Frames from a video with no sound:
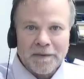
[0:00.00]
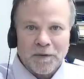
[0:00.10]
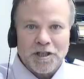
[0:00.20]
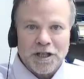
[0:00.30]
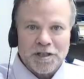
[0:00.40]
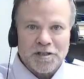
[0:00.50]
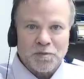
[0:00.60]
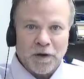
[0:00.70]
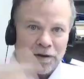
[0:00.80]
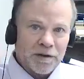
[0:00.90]
which
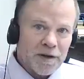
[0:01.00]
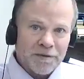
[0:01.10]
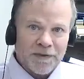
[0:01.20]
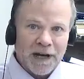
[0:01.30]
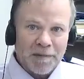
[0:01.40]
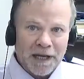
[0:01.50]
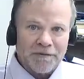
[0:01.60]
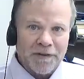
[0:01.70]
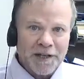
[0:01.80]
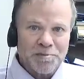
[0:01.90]
is where you can find me on
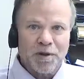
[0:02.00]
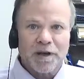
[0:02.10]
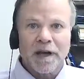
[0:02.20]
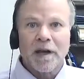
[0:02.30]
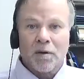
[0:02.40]
Facebook